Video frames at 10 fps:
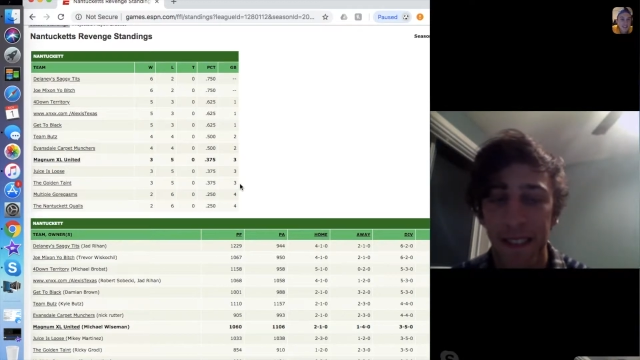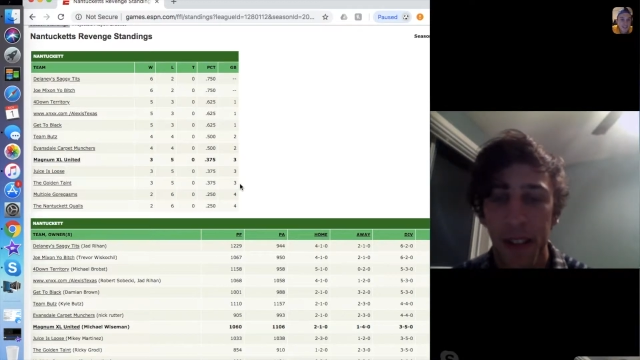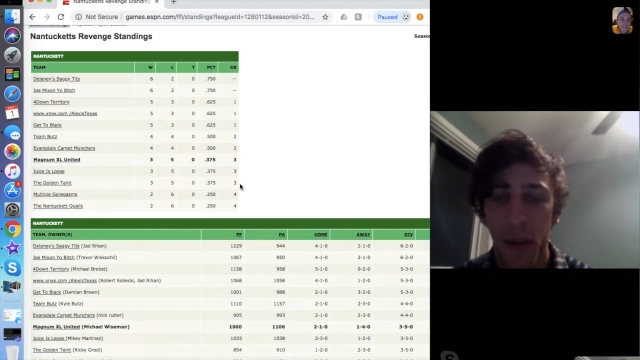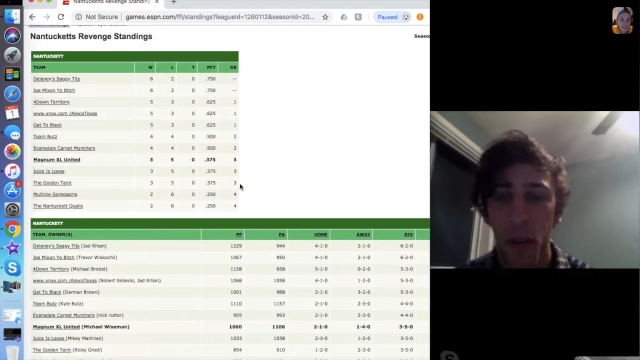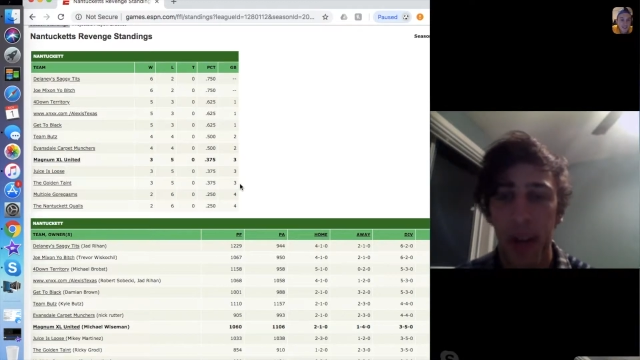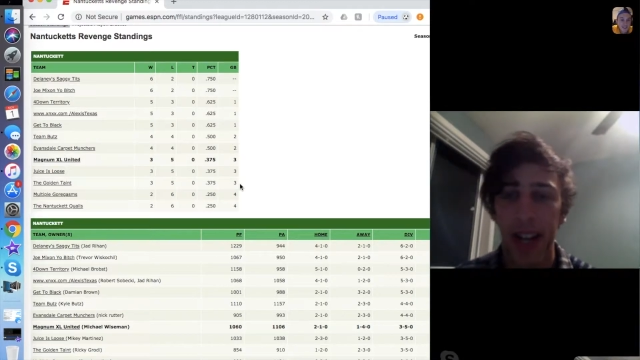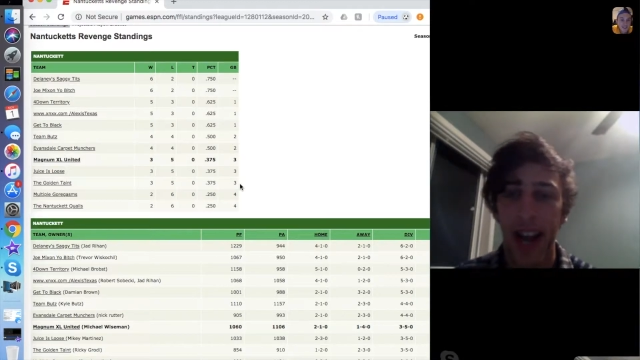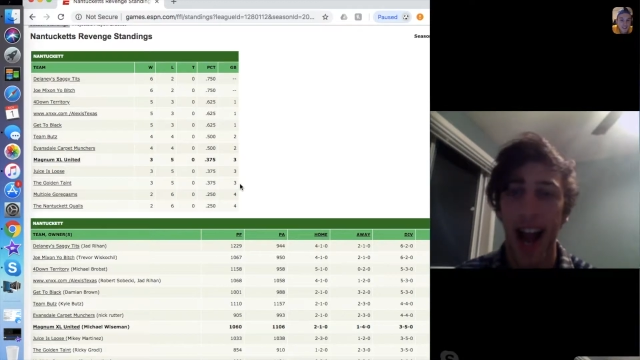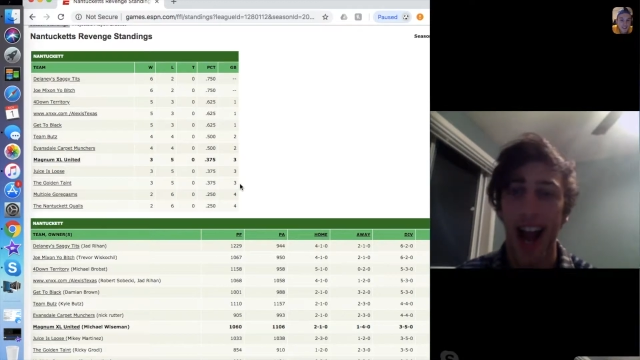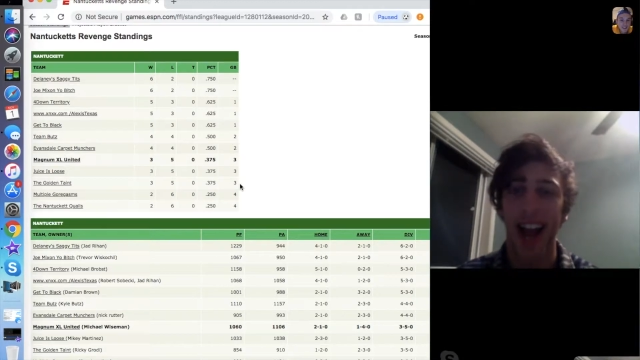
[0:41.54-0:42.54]
Week
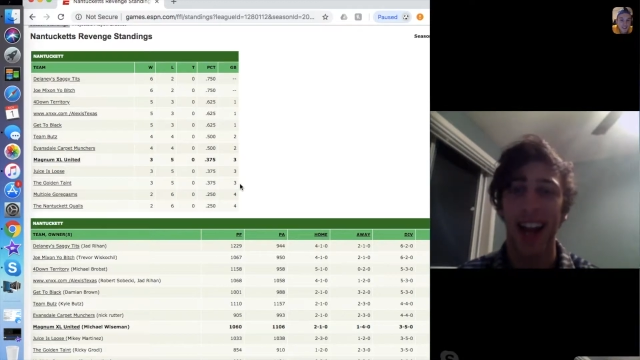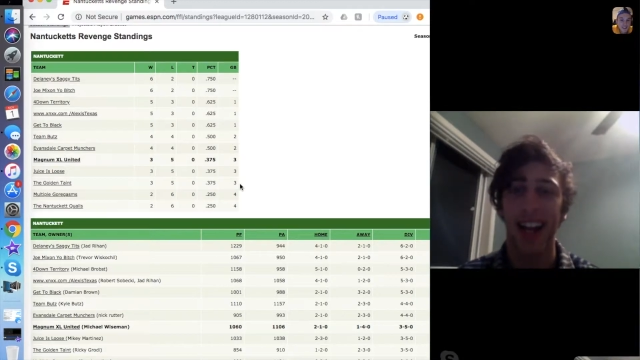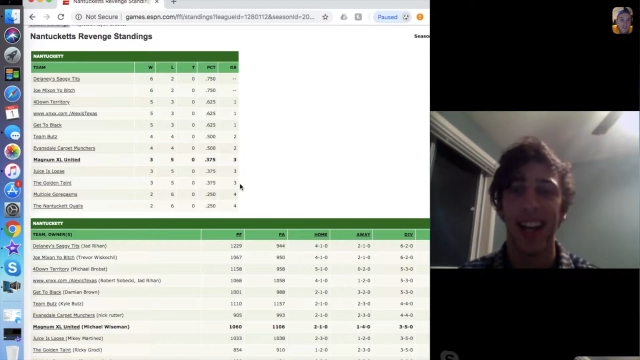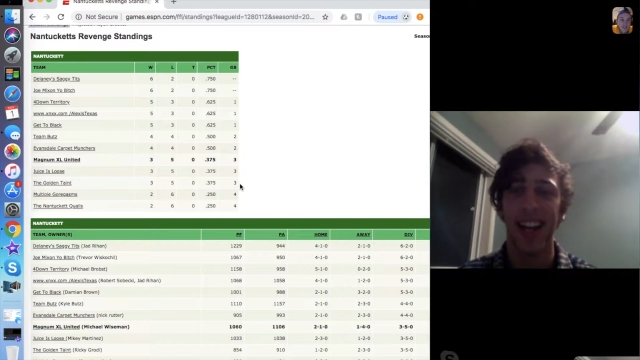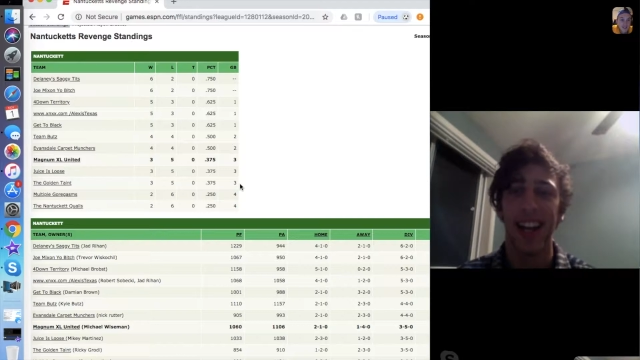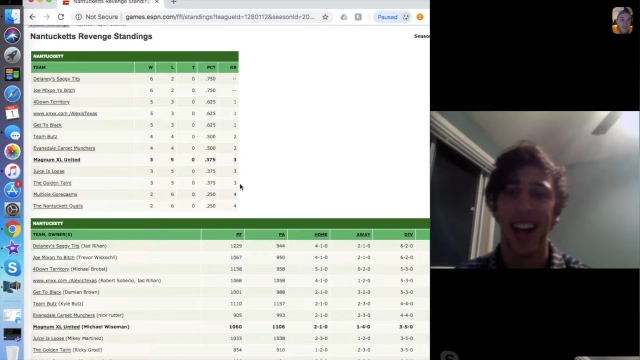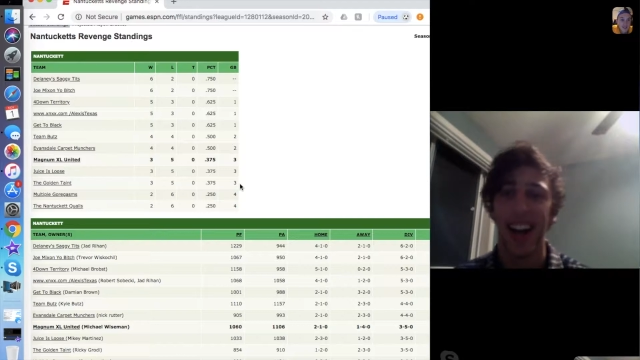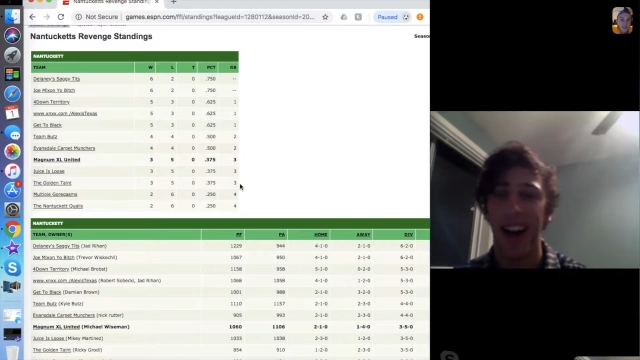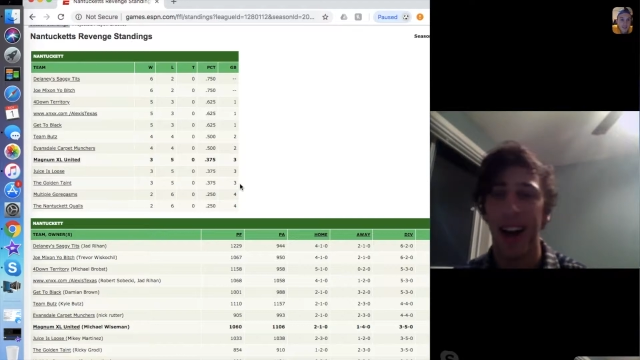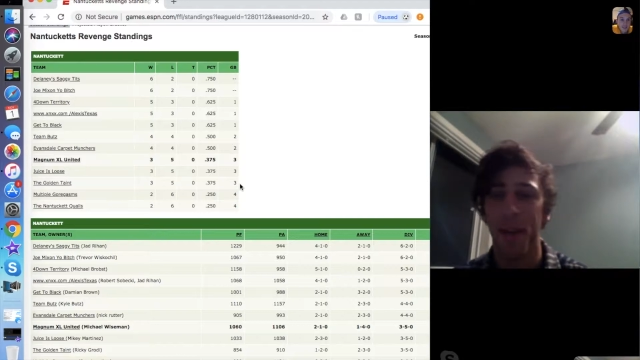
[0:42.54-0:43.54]
9,
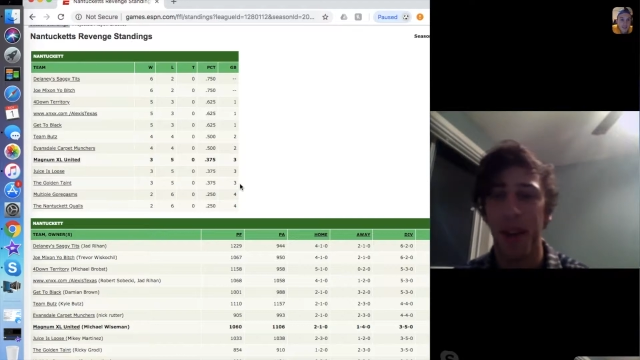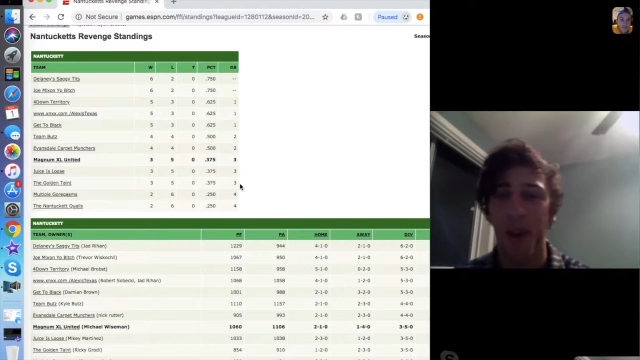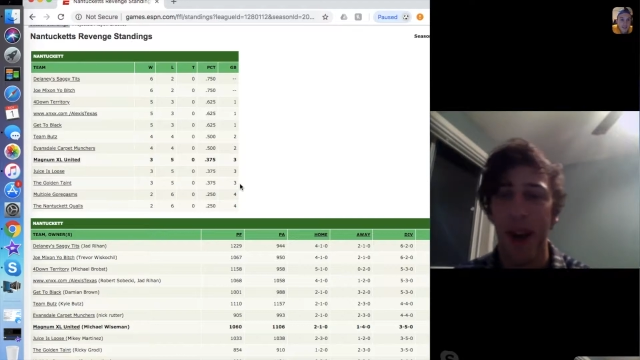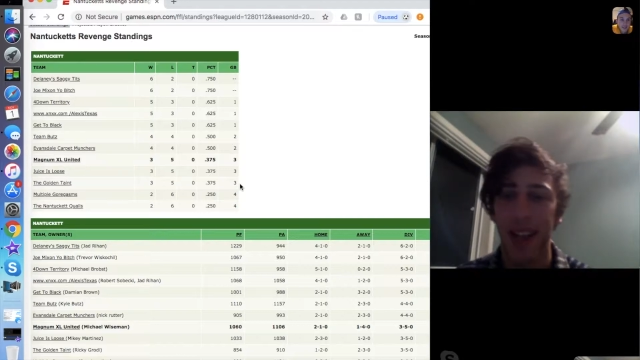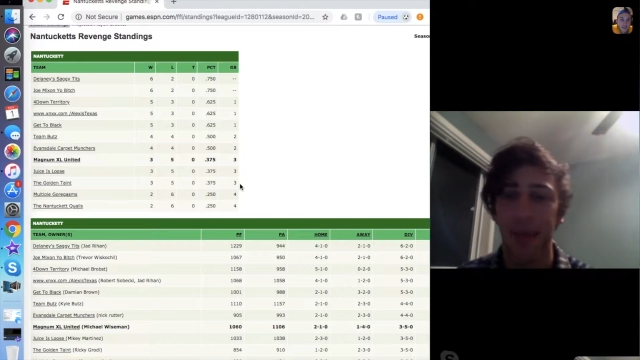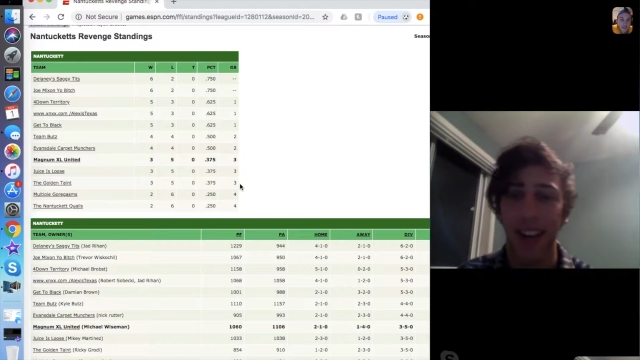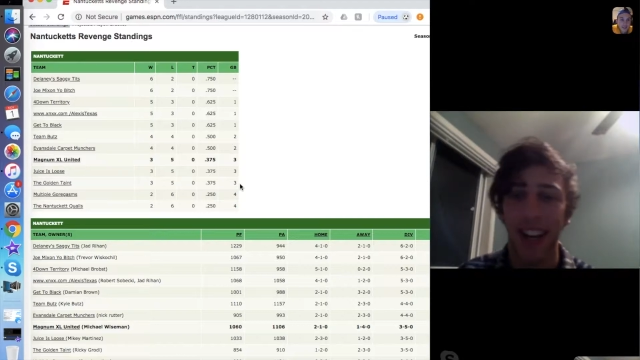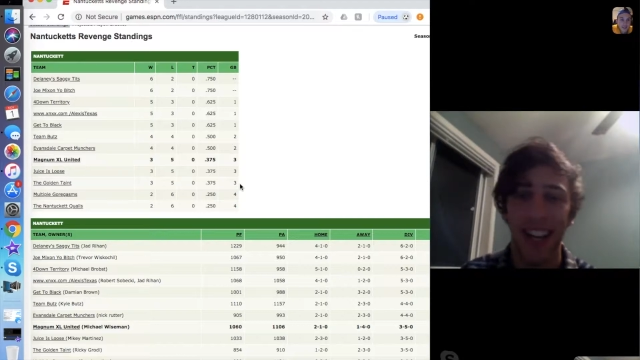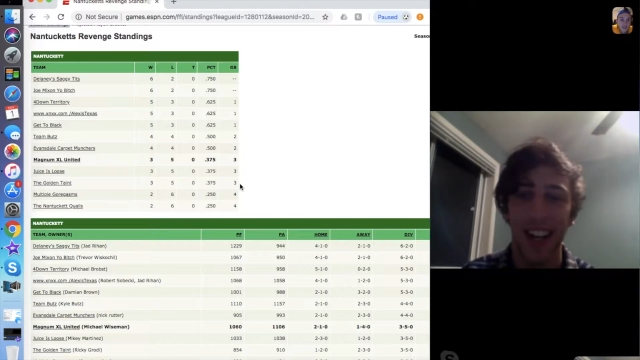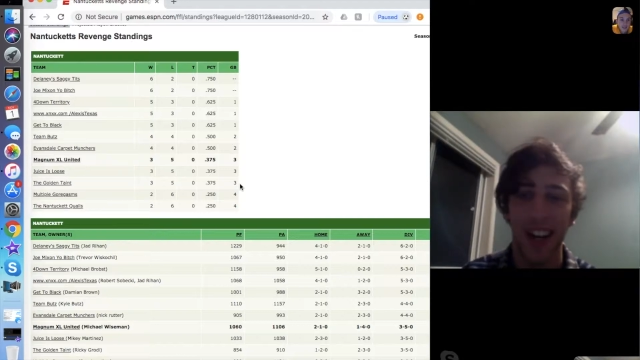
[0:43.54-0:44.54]
me and Wiseman are
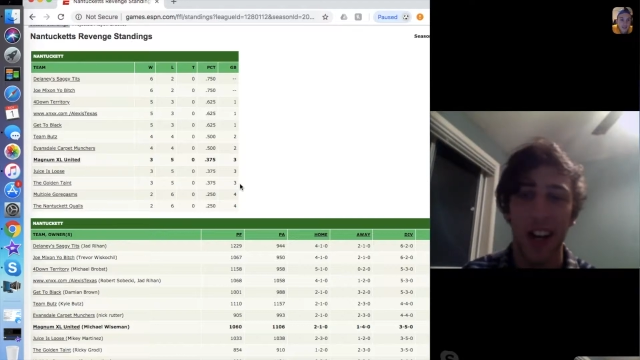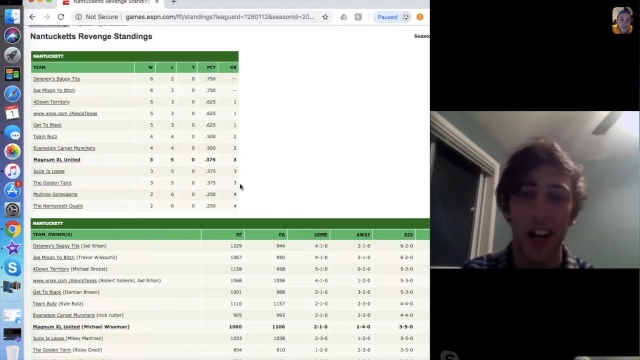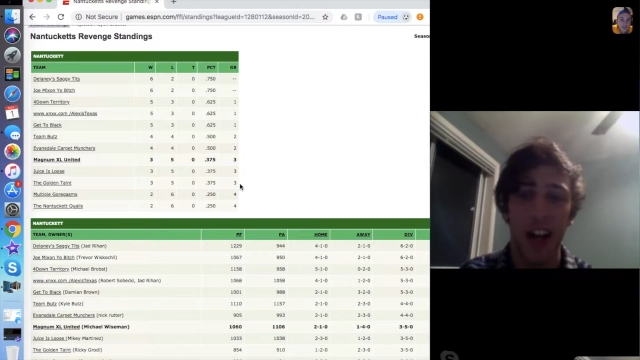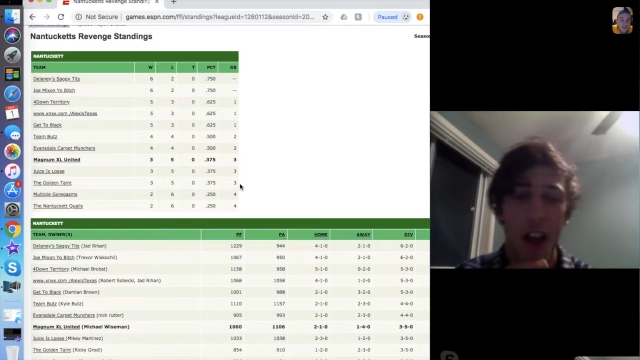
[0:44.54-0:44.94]
here.